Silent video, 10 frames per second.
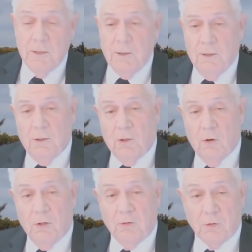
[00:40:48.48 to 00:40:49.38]
uh,
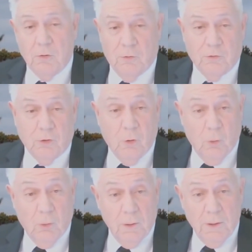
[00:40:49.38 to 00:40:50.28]
learning truth.
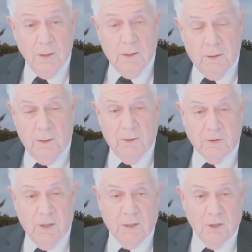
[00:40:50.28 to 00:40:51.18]
So it's
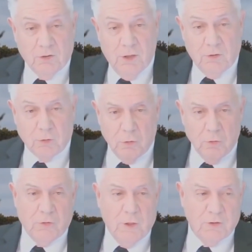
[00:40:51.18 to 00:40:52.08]
like I say,
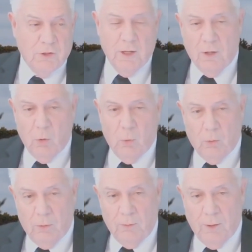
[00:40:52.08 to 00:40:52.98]
truth does not
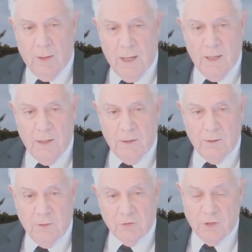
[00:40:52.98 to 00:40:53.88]
hold a high
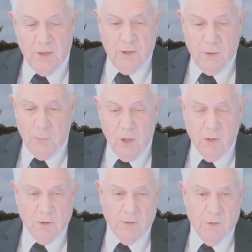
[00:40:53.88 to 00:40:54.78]
estate in
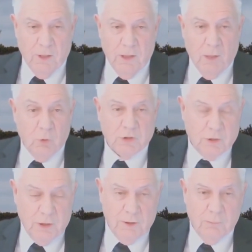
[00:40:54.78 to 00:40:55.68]
America today. I wish it
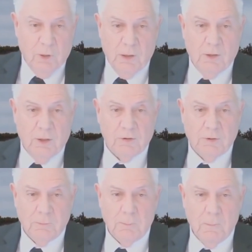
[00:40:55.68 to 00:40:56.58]
did, but it doesn't.